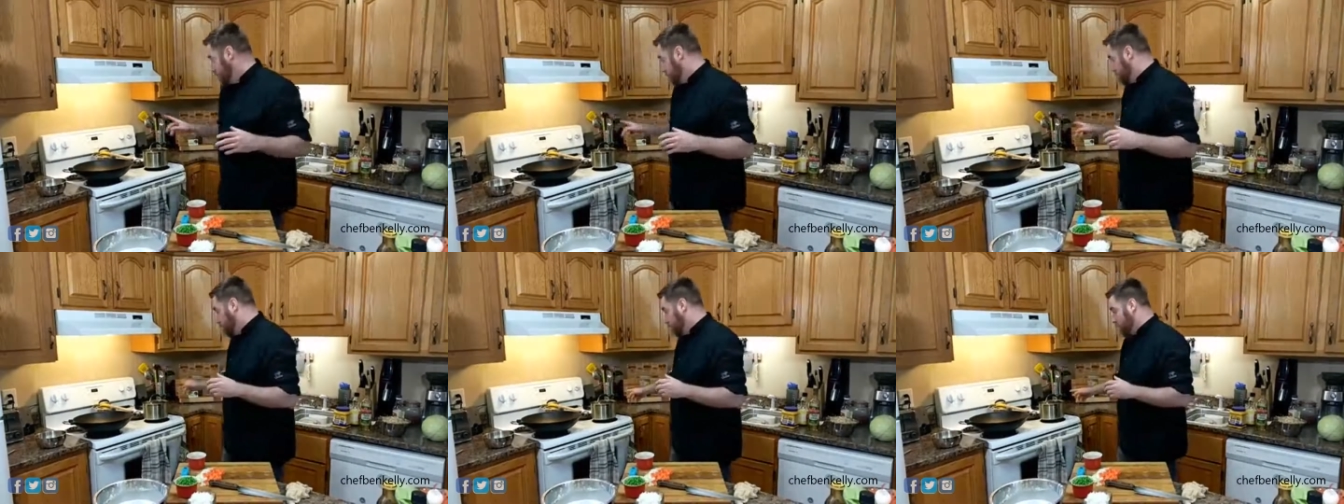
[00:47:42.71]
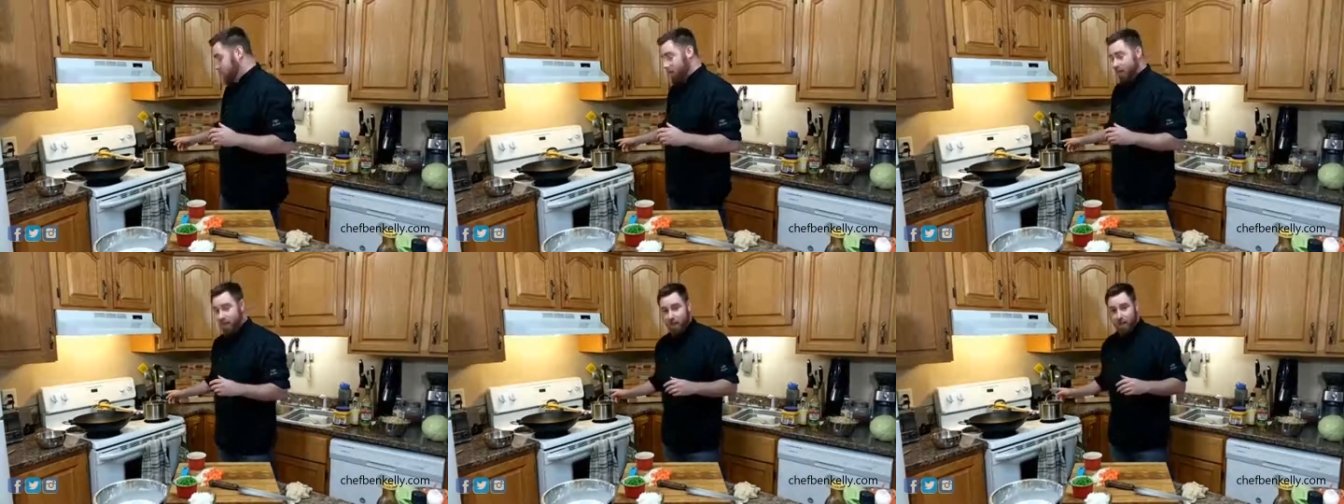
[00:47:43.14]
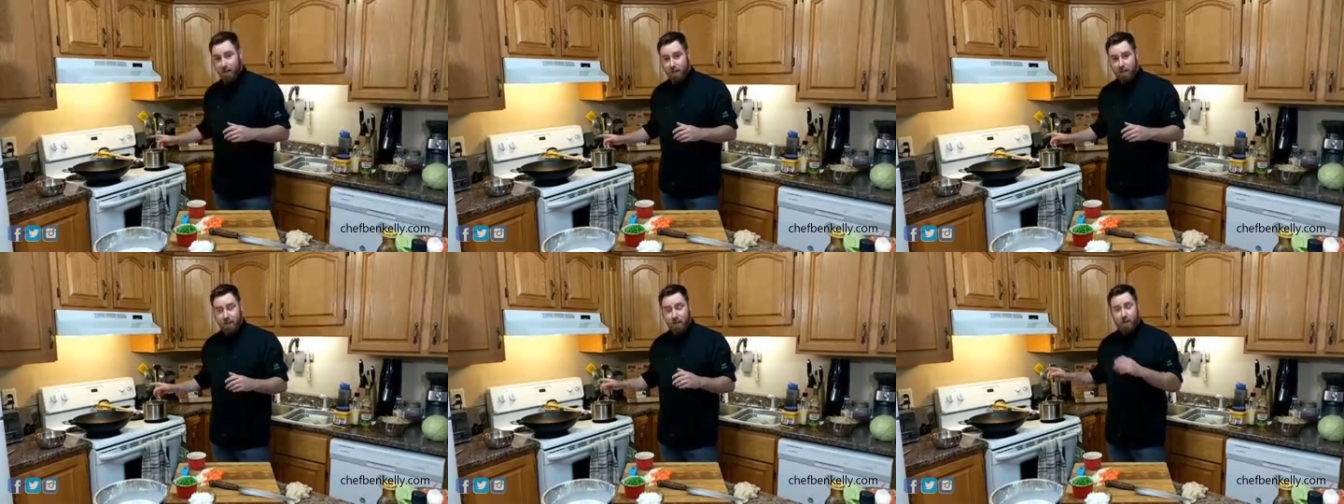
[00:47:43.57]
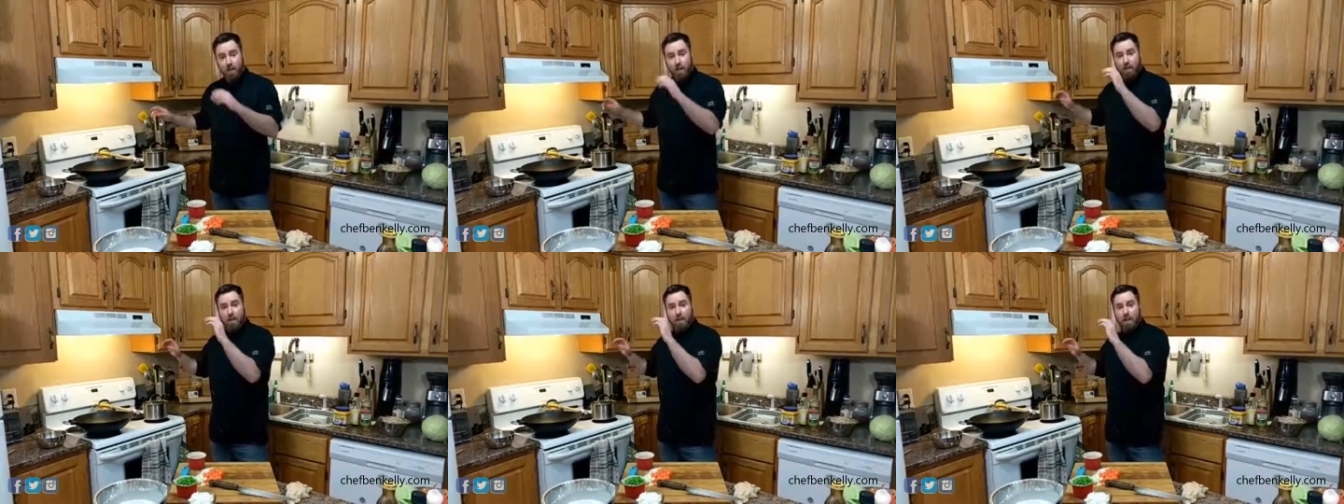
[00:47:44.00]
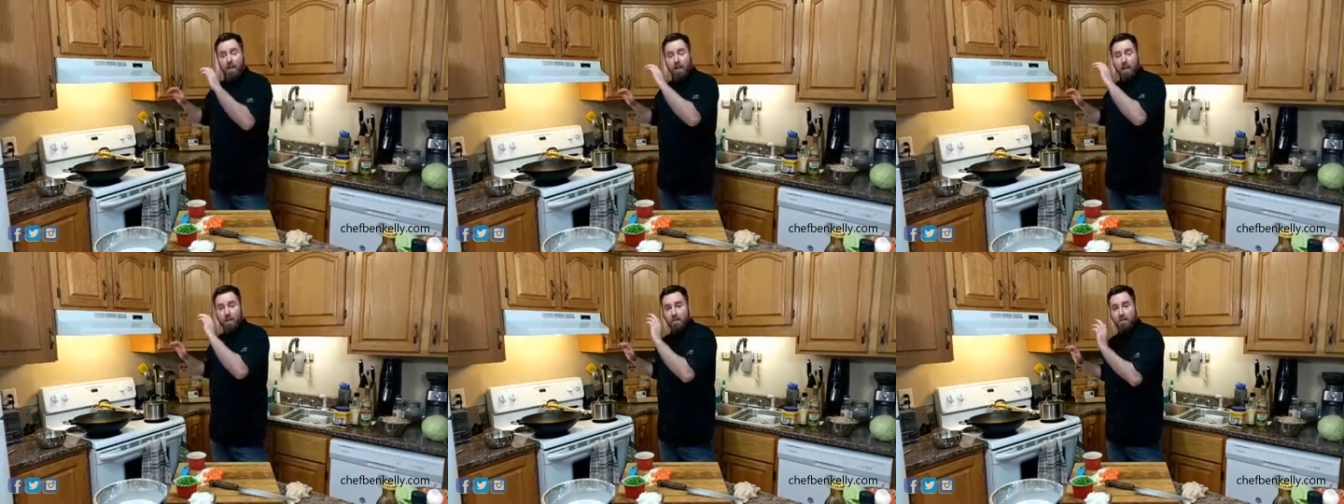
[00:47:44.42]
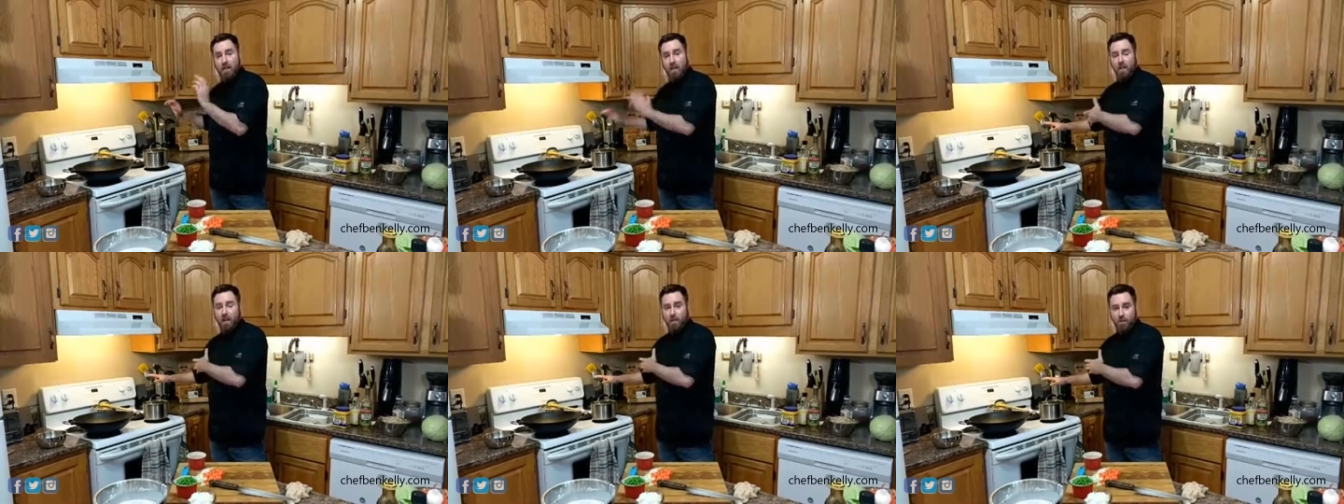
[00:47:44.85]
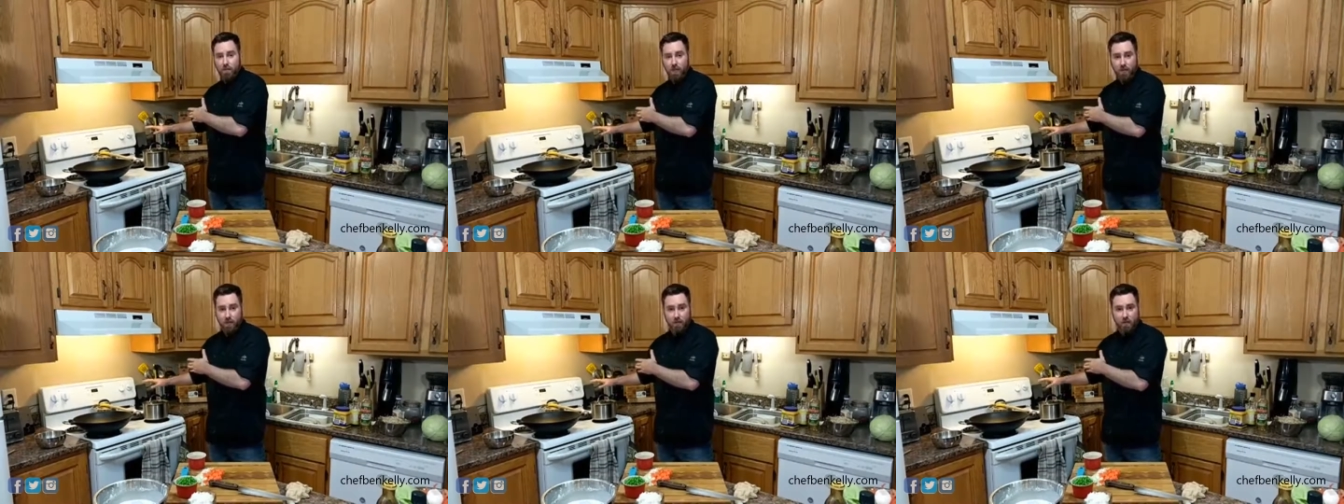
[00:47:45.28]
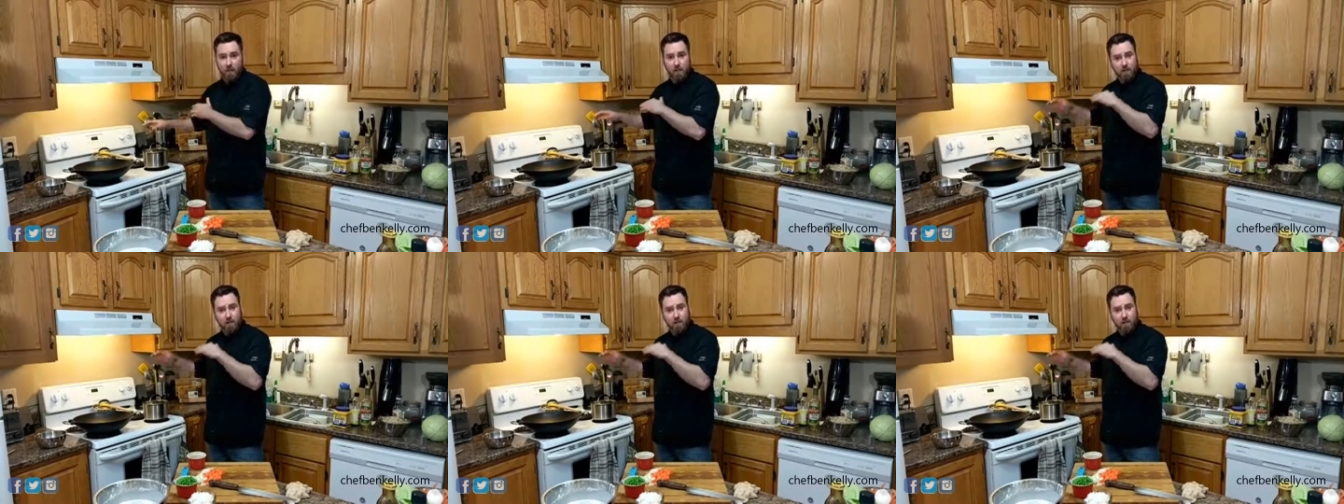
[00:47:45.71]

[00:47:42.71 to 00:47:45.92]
Just put a lid on it and take it off the heat.